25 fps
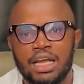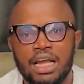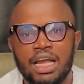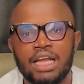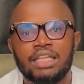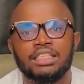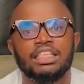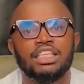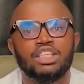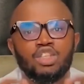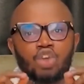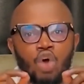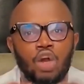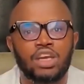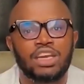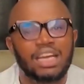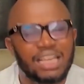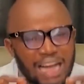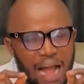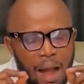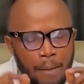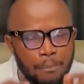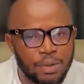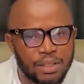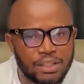into the other
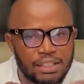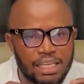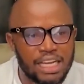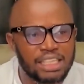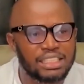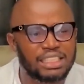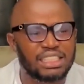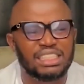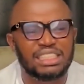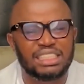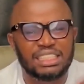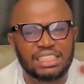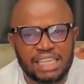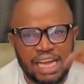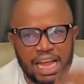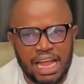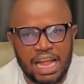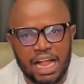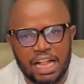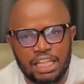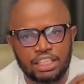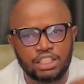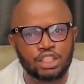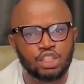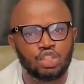capitation share
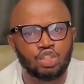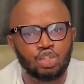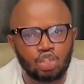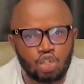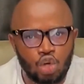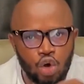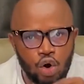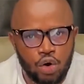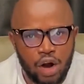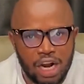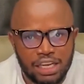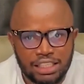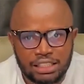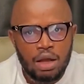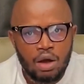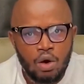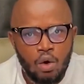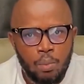health insurance